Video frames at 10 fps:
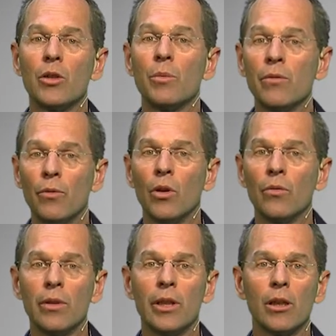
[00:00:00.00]
to be
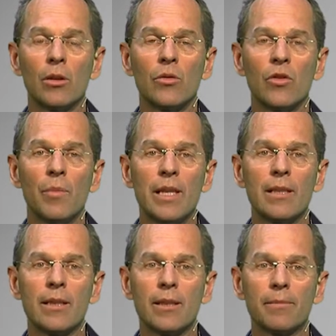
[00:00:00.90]
involved in the inclusive
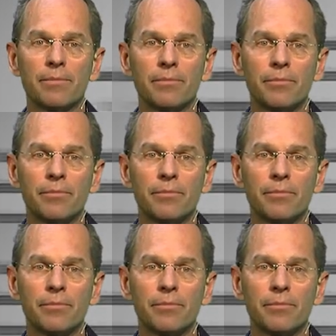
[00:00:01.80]
business.